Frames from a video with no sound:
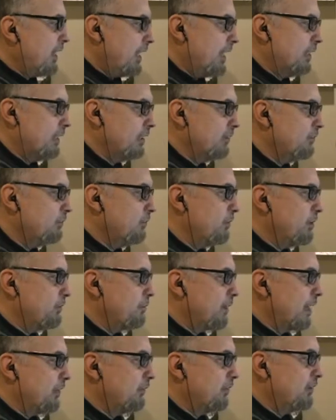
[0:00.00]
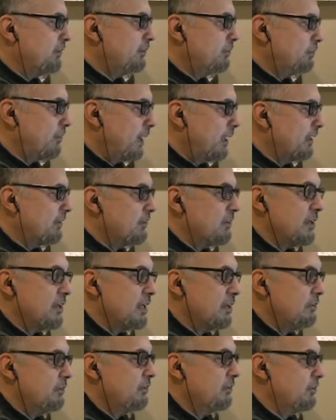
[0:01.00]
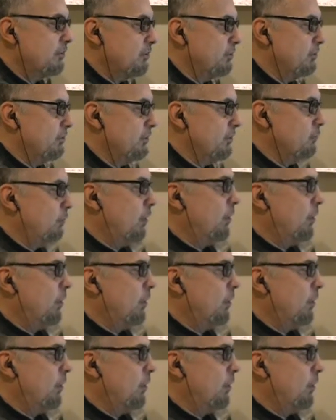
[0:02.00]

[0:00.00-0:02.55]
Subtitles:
Analyst with the Migration Policy Institute in